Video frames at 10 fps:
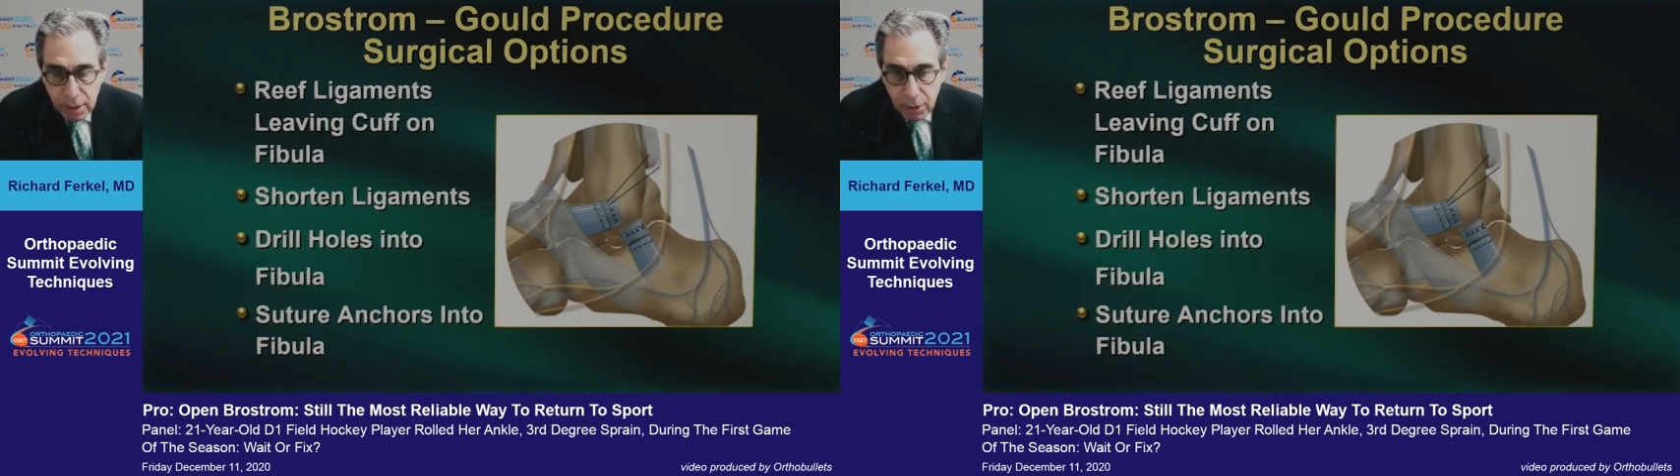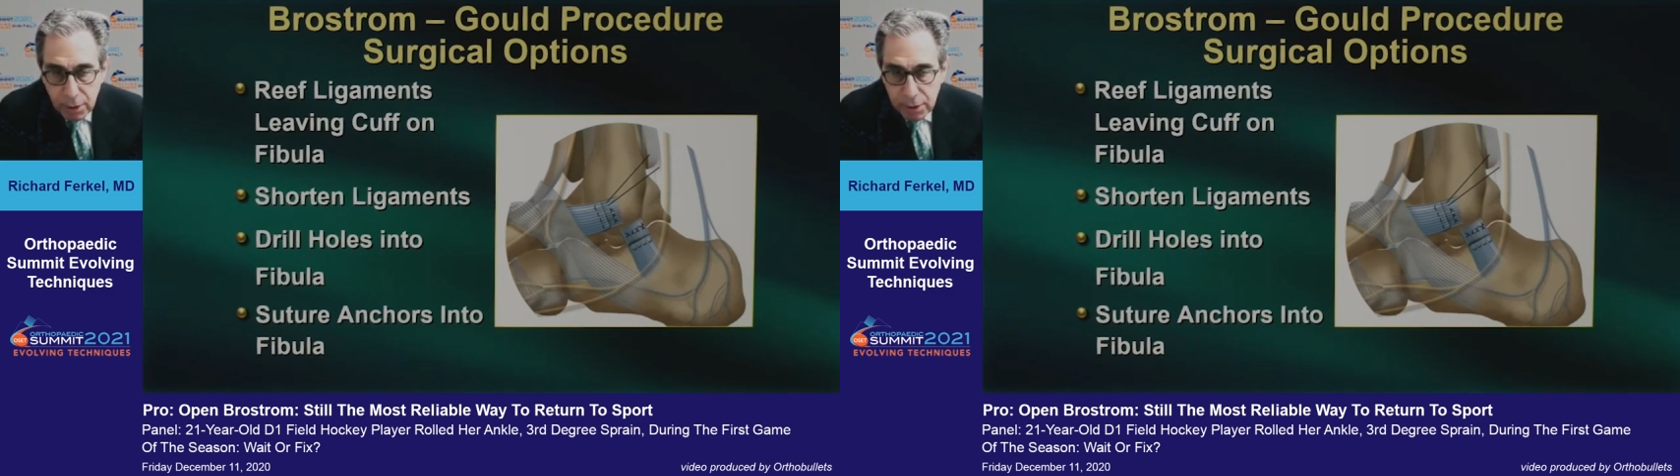
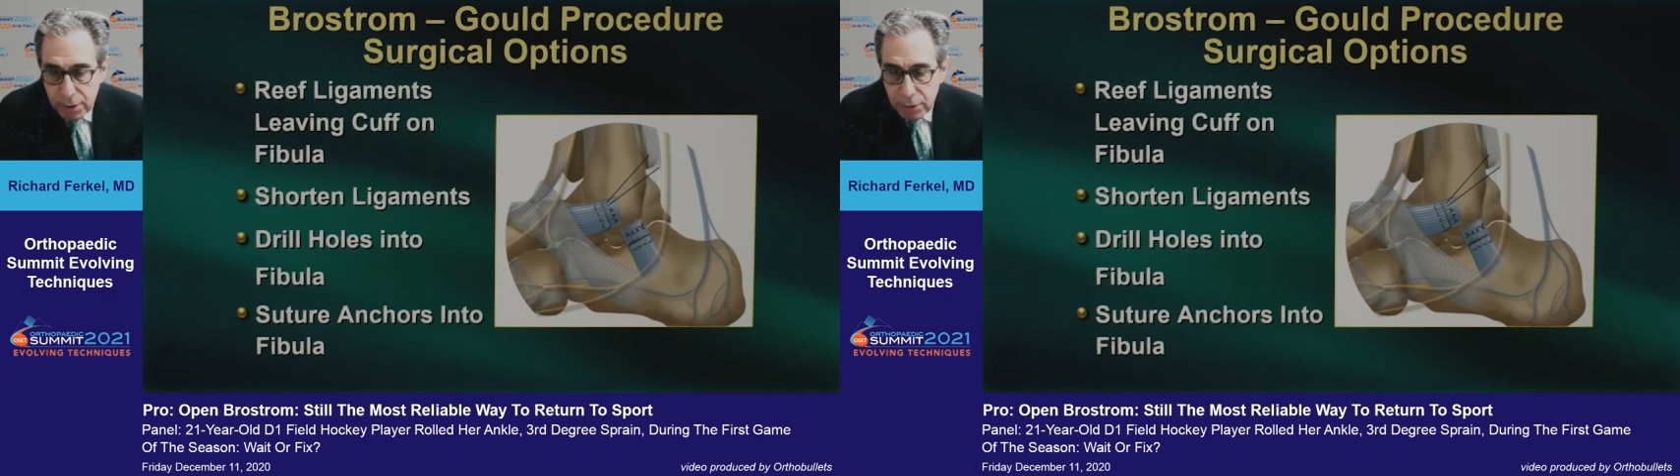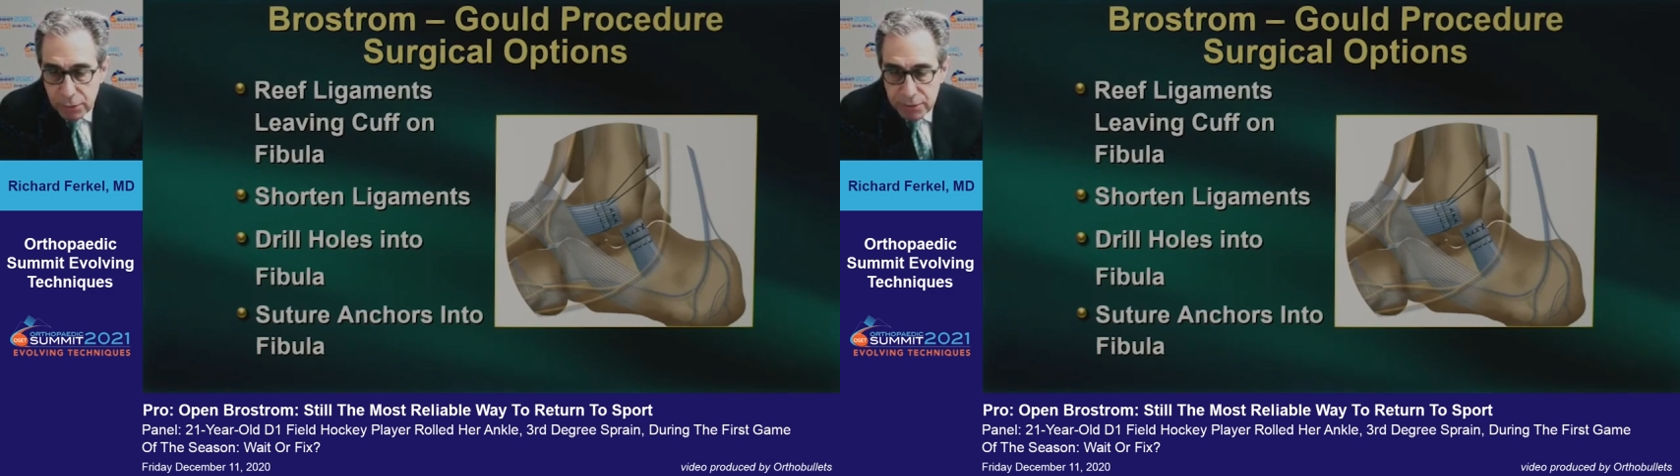or you can
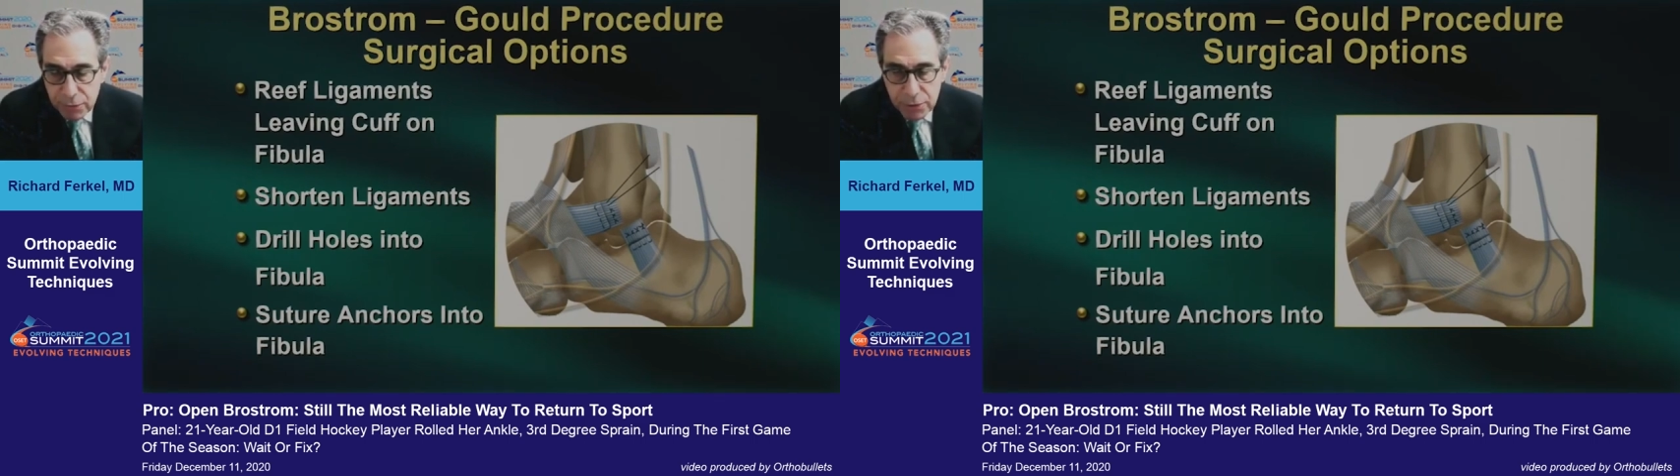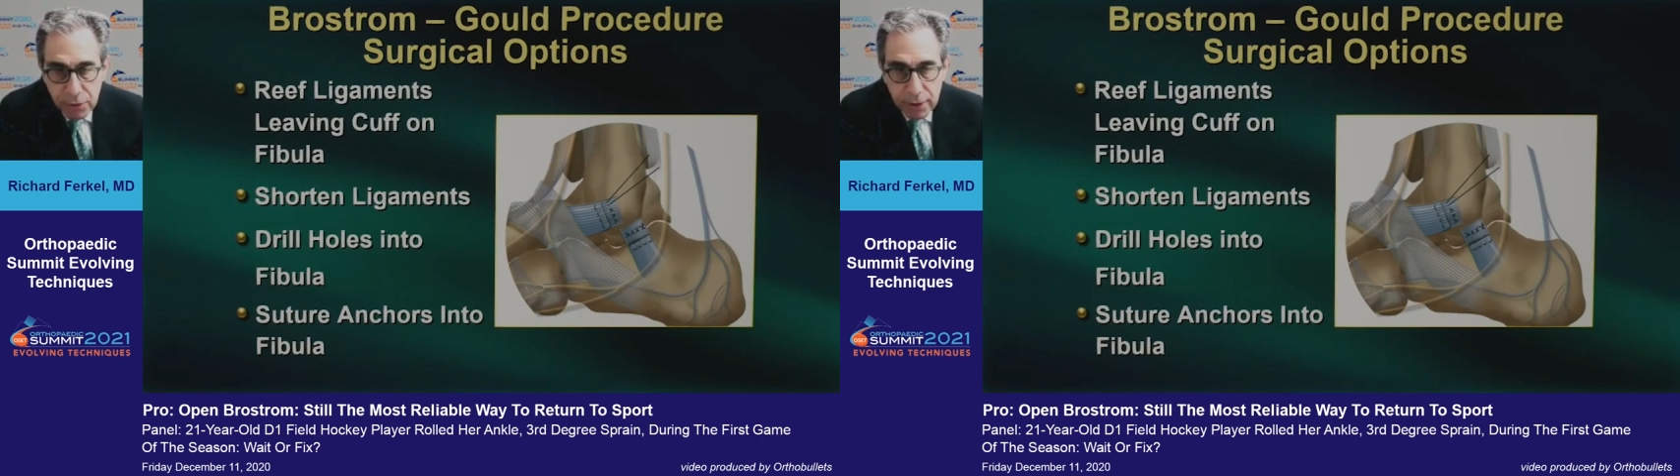use
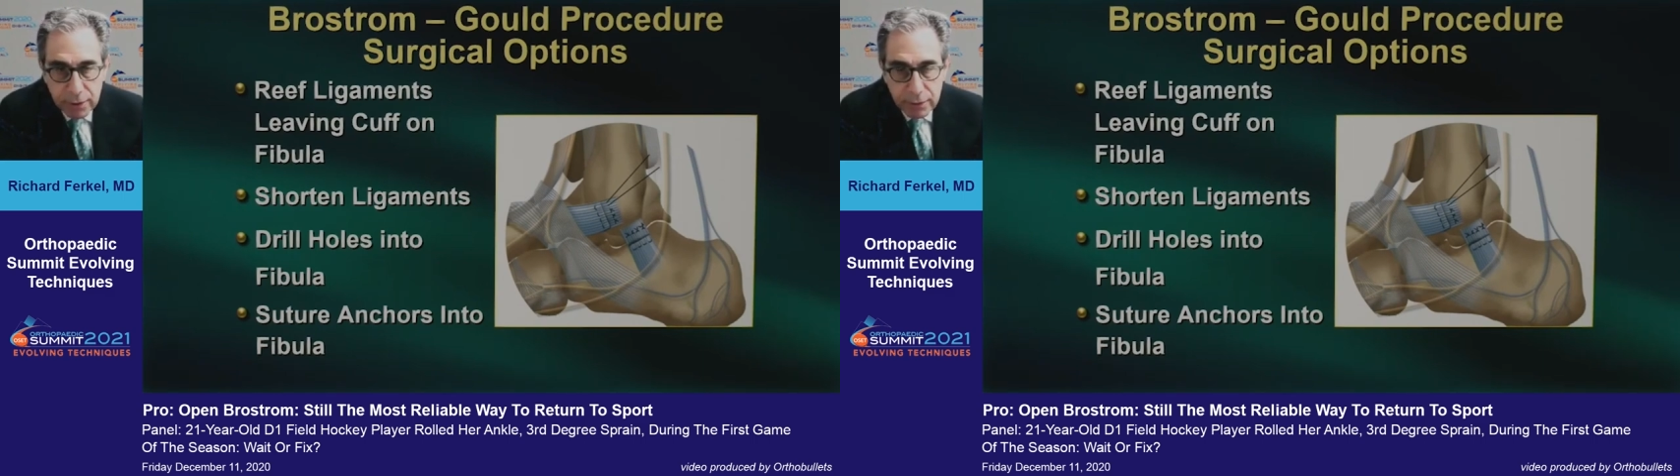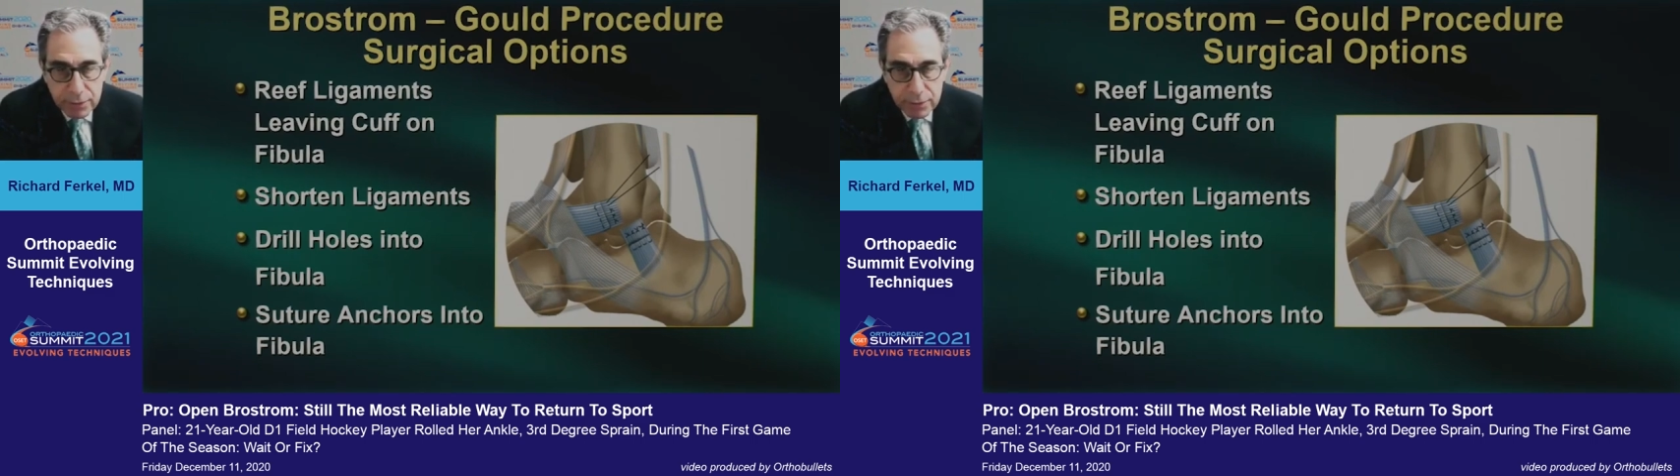suture anchors.